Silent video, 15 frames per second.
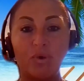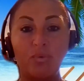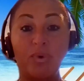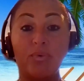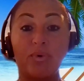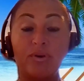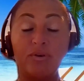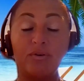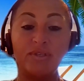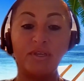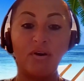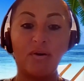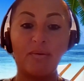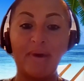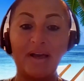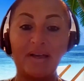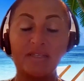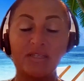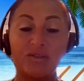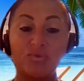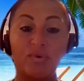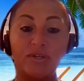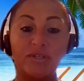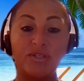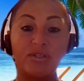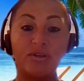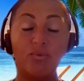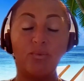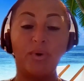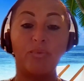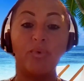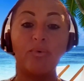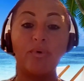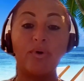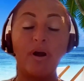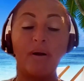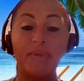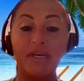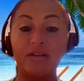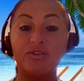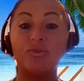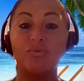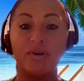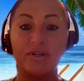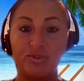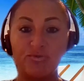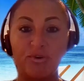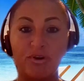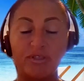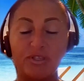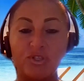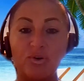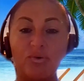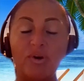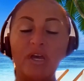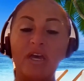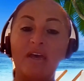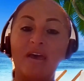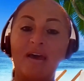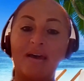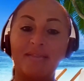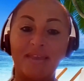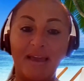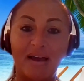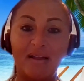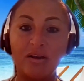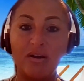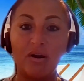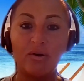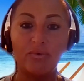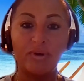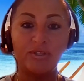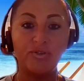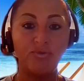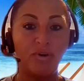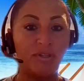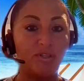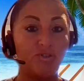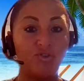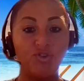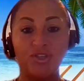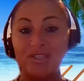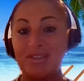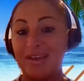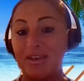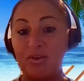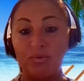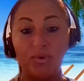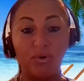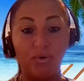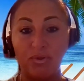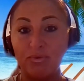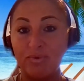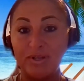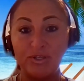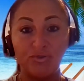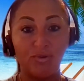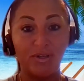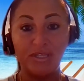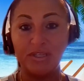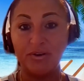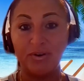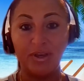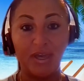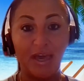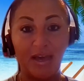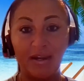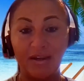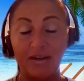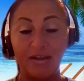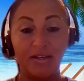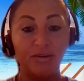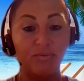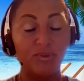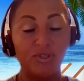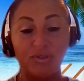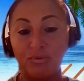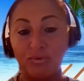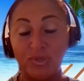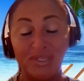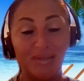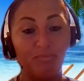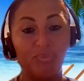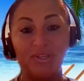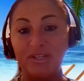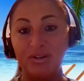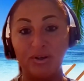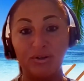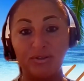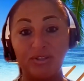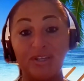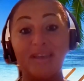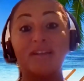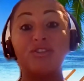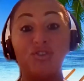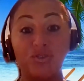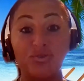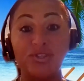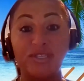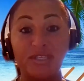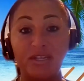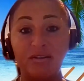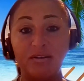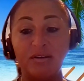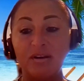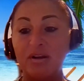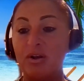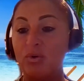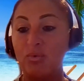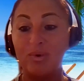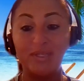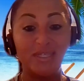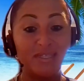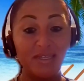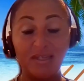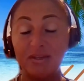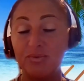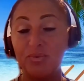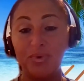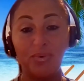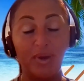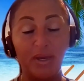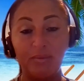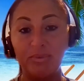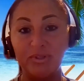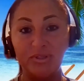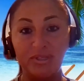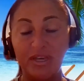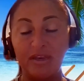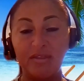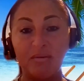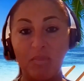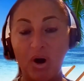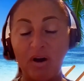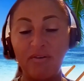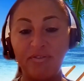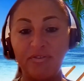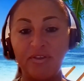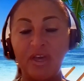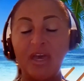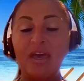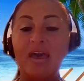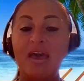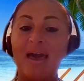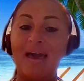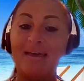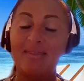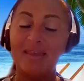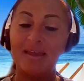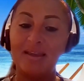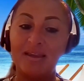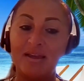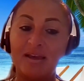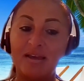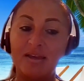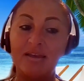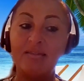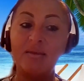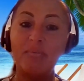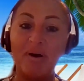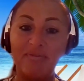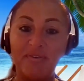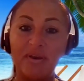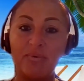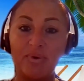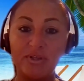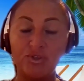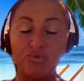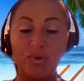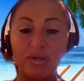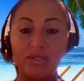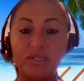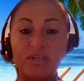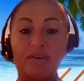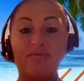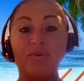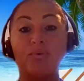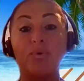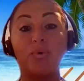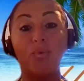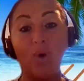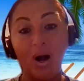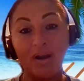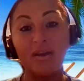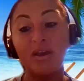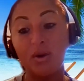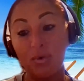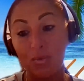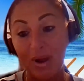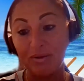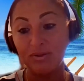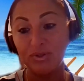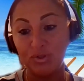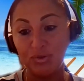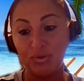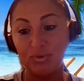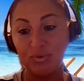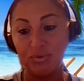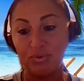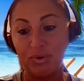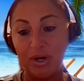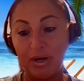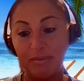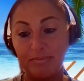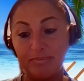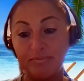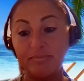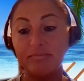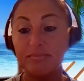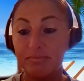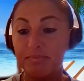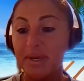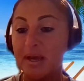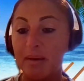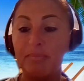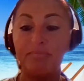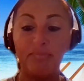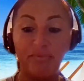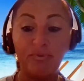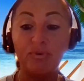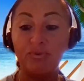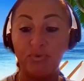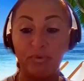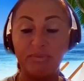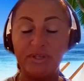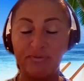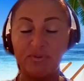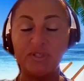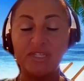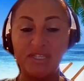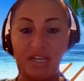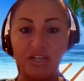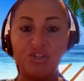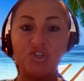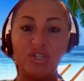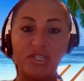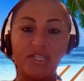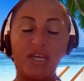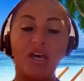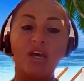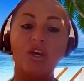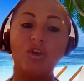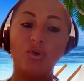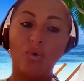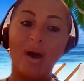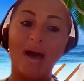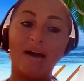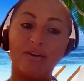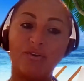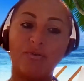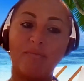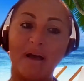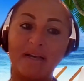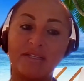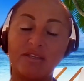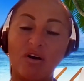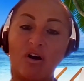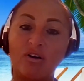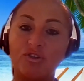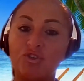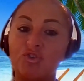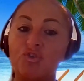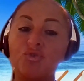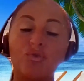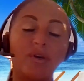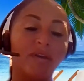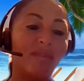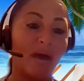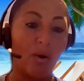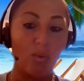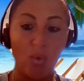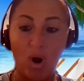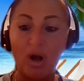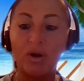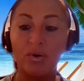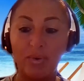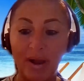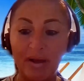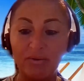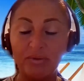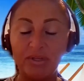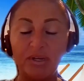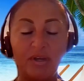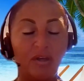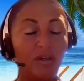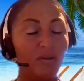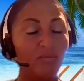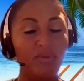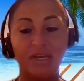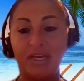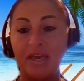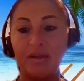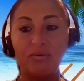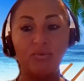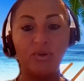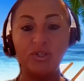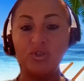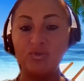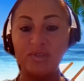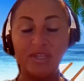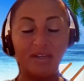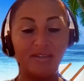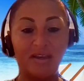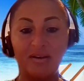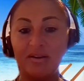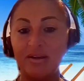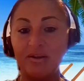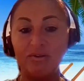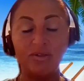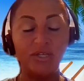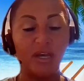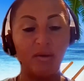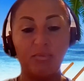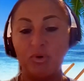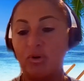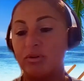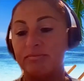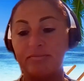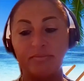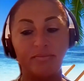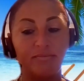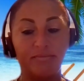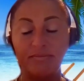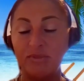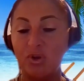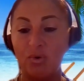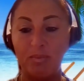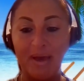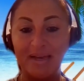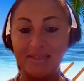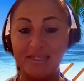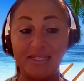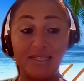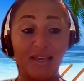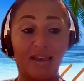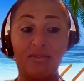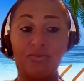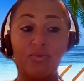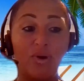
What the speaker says: we were using our masks was when we were coming into the restaurants. So at the a la carte restaurants, just like you would go to the restaurants here in Canada, it was simply to get to your seat. Once seated, we were able to take them off. And then in the buffet restaurants, if you were walking around to pick up food from different stations, you had your mask on during that walk around. But again, once you sat down at your table, no masks. And